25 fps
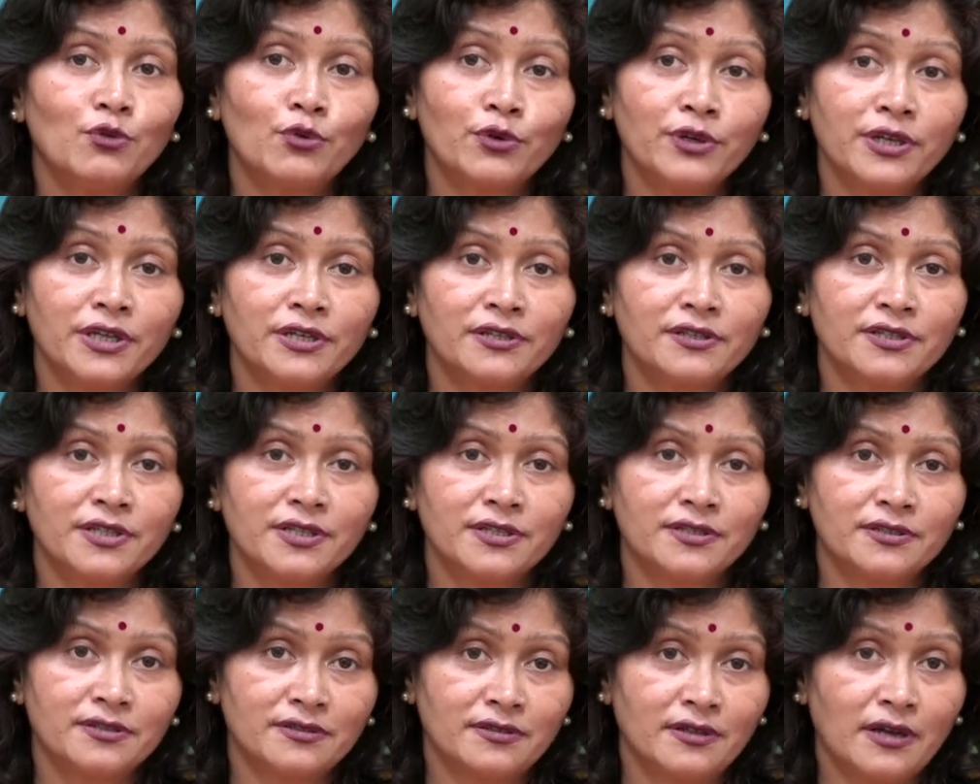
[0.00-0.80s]

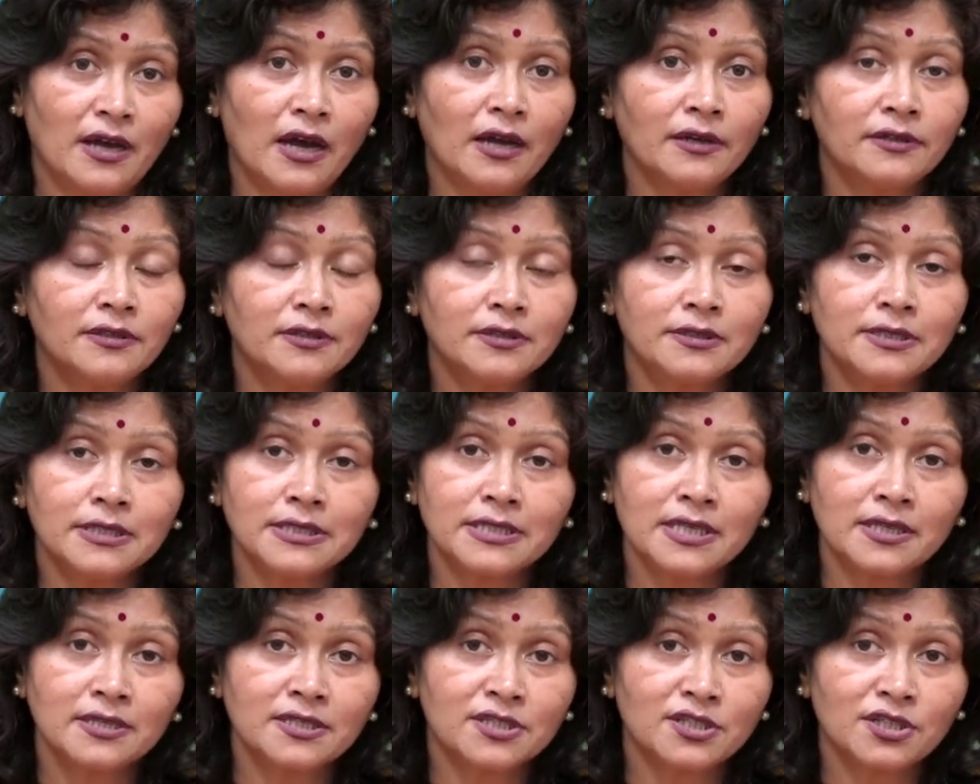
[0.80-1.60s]
oriented. Under this
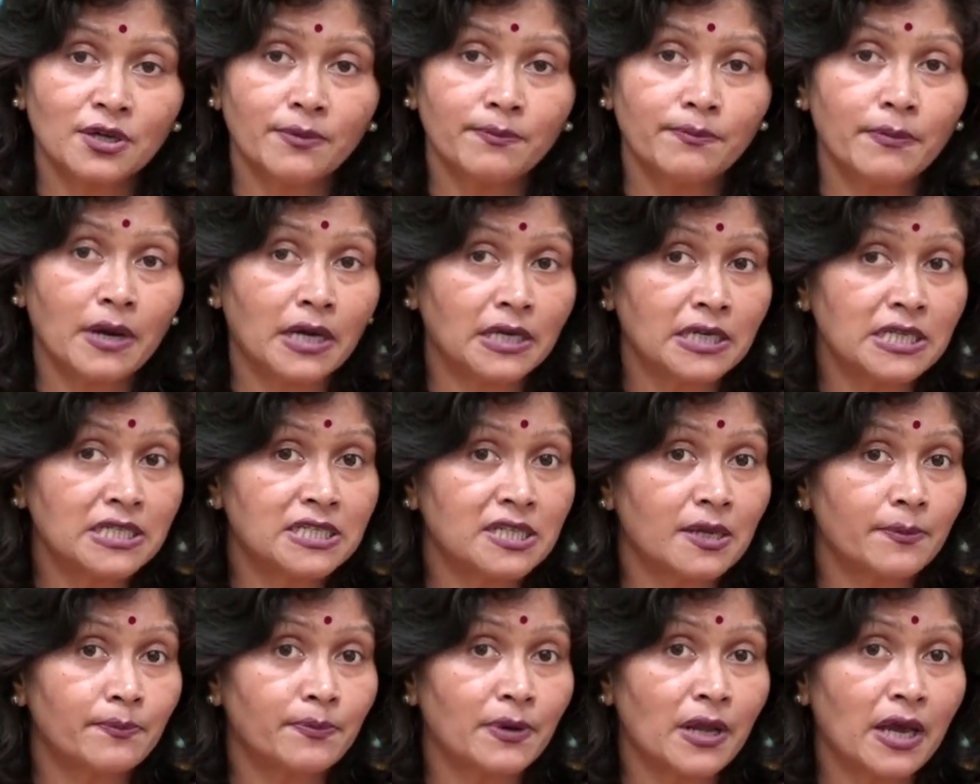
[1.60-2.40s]
system, money
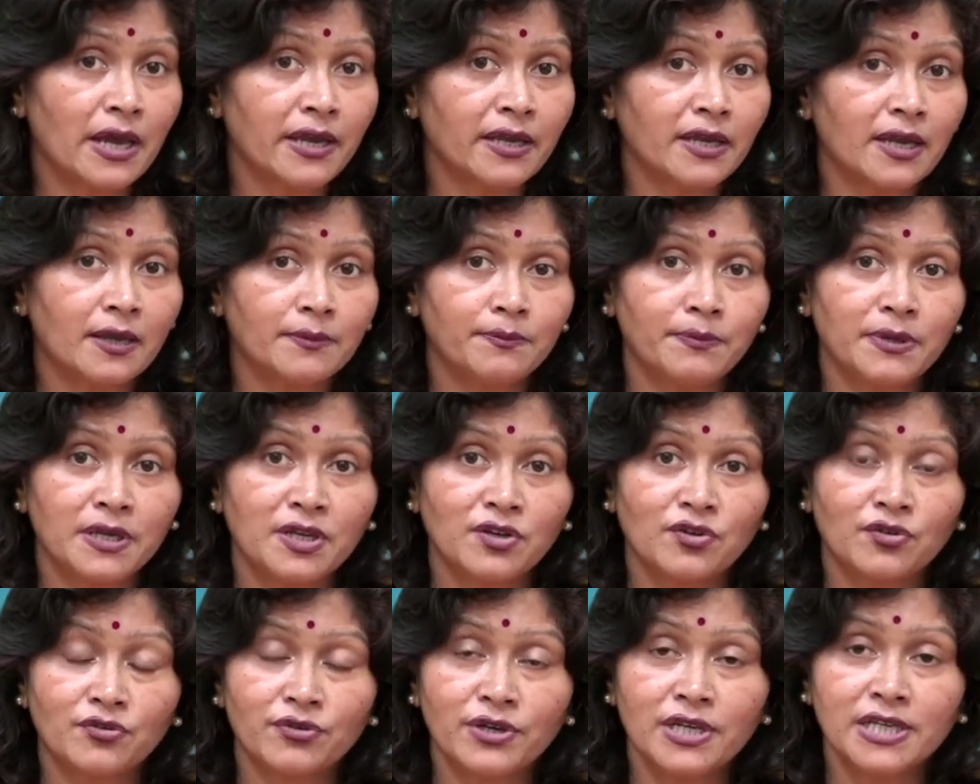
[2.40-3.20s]
supply can be
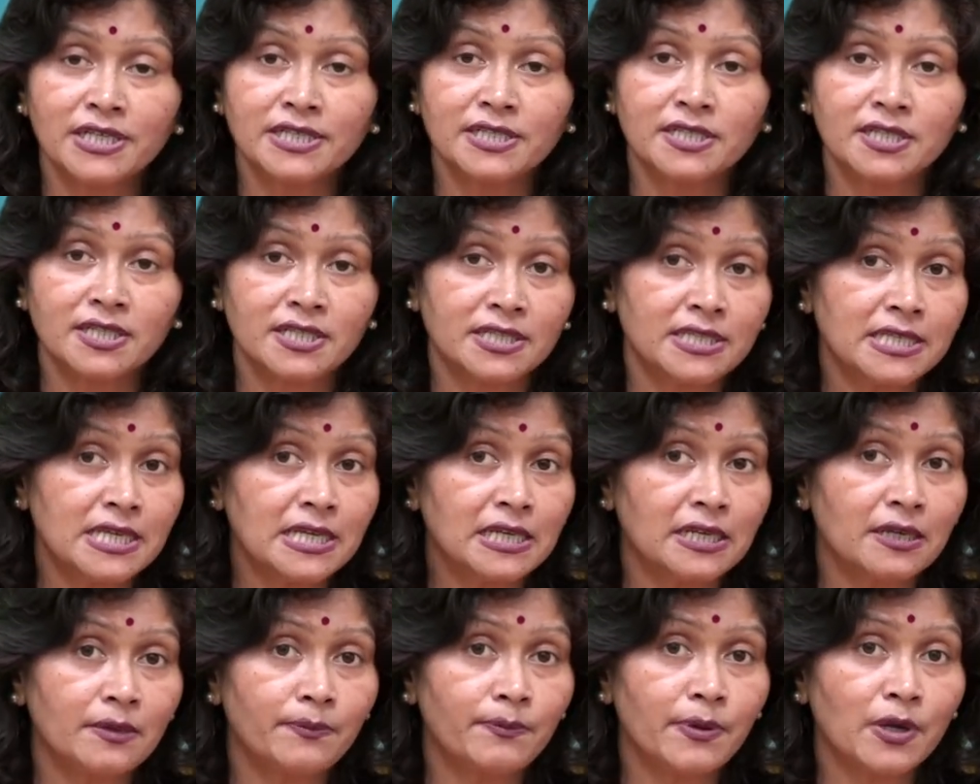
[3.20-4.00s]
increased
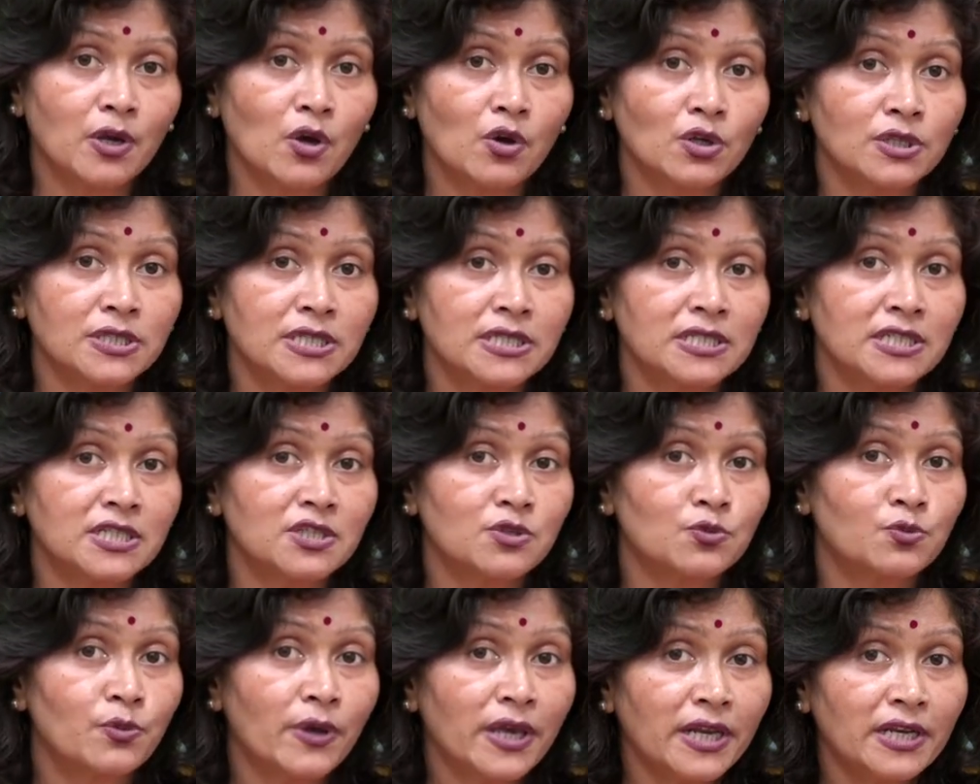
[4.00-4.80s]
easily because it
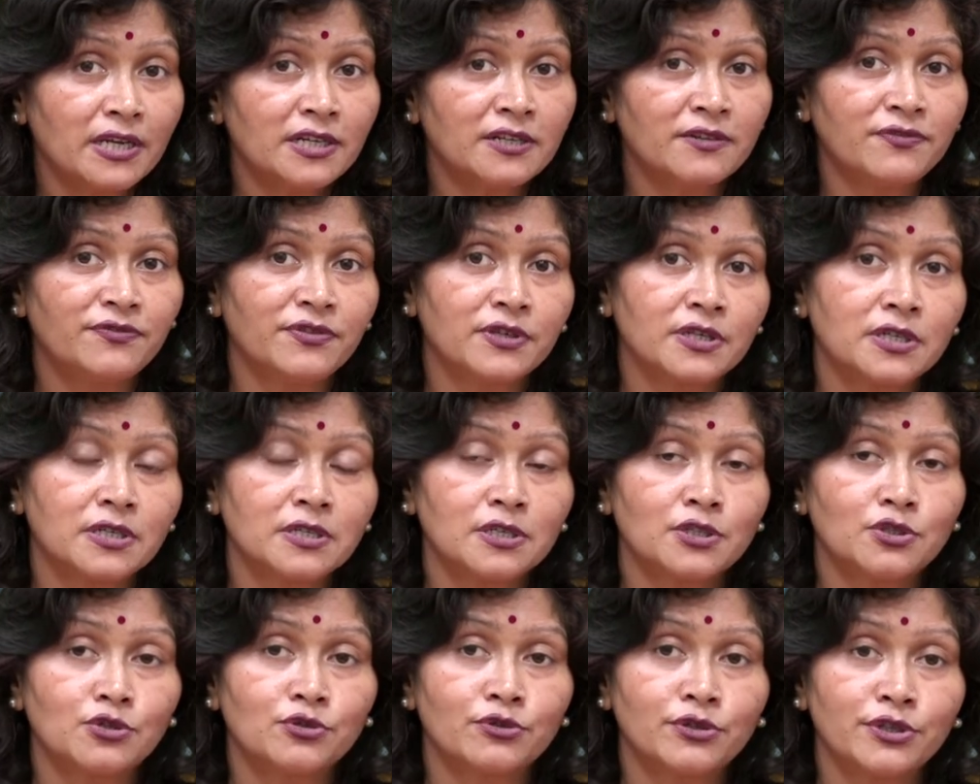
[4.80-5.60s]
is very
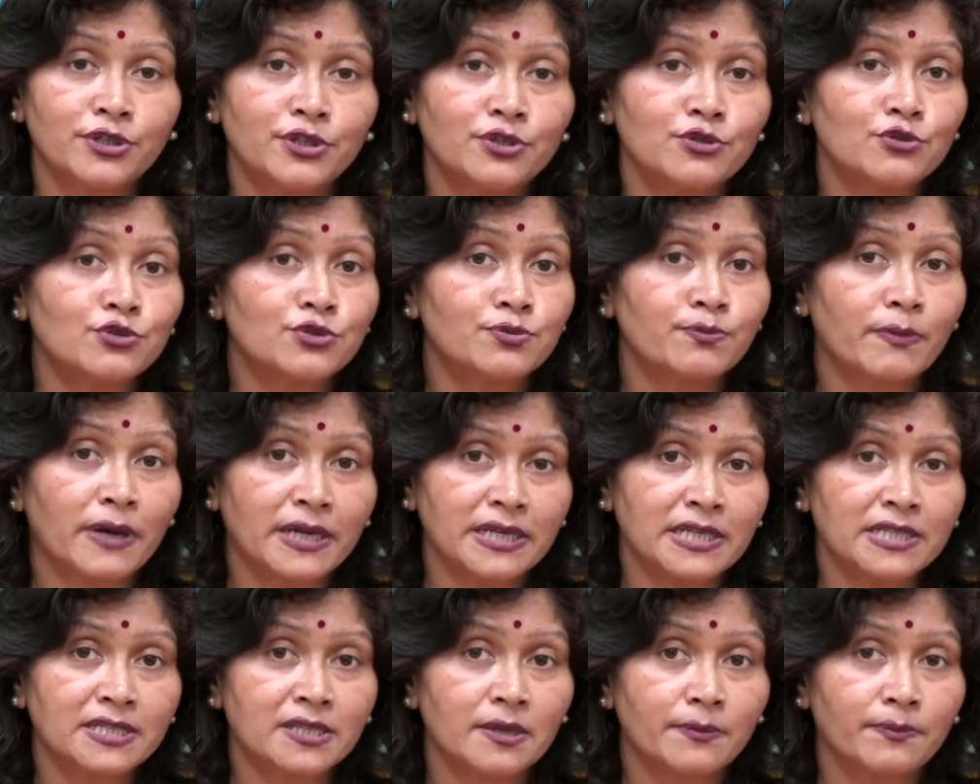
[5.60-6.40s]
difficult to reduce
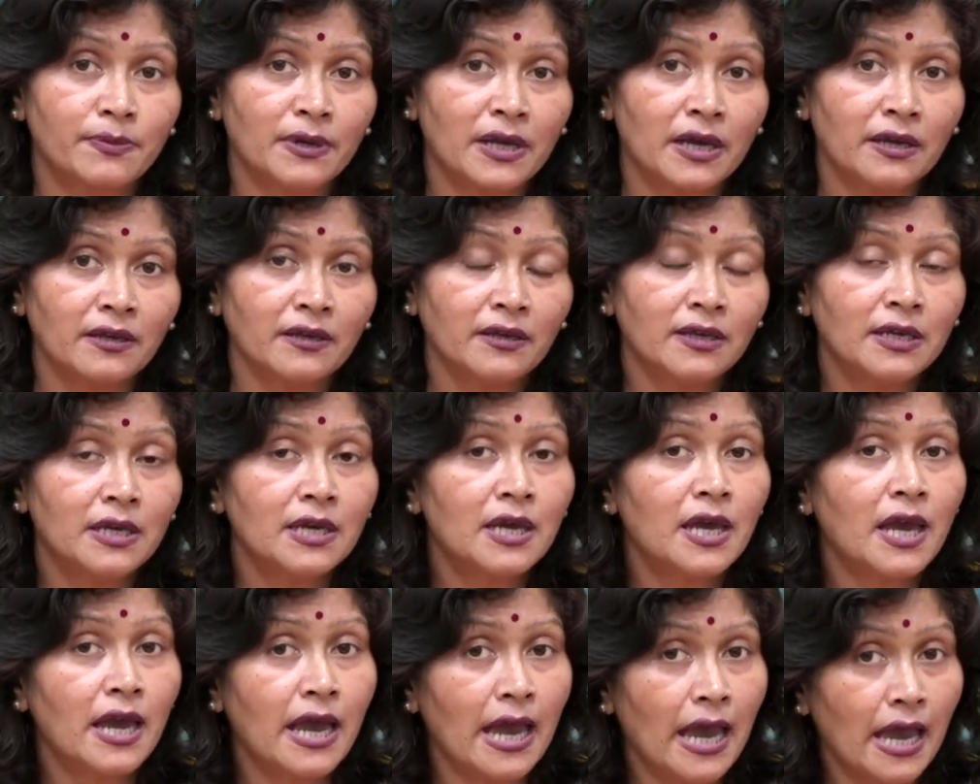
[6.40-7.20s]
money supply,
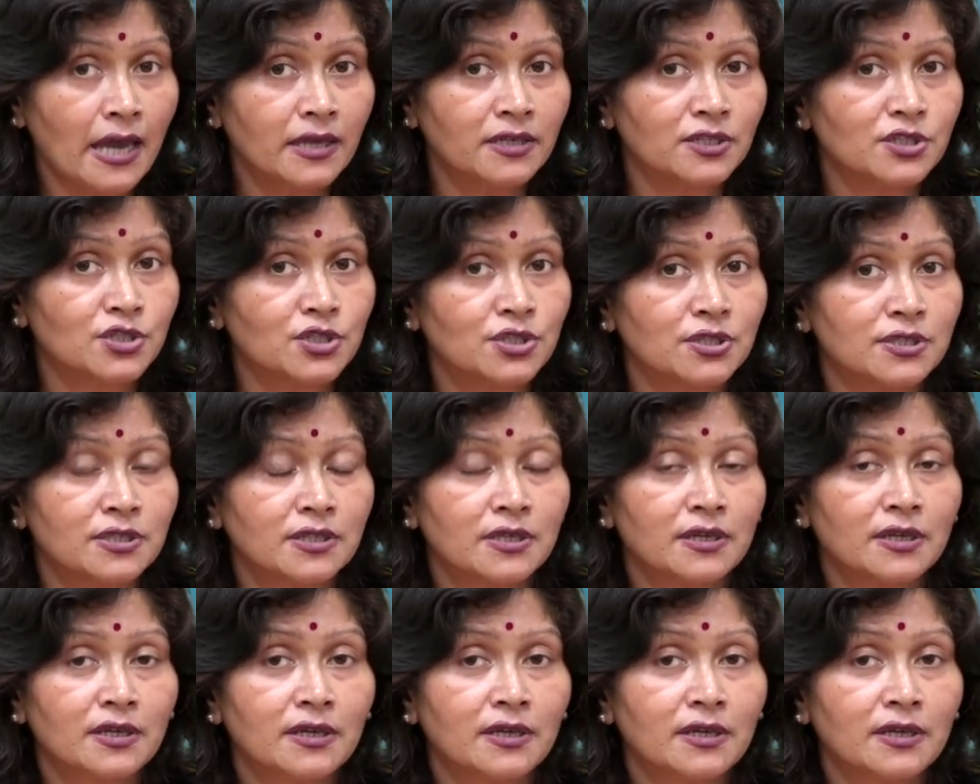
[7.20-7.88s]
hence,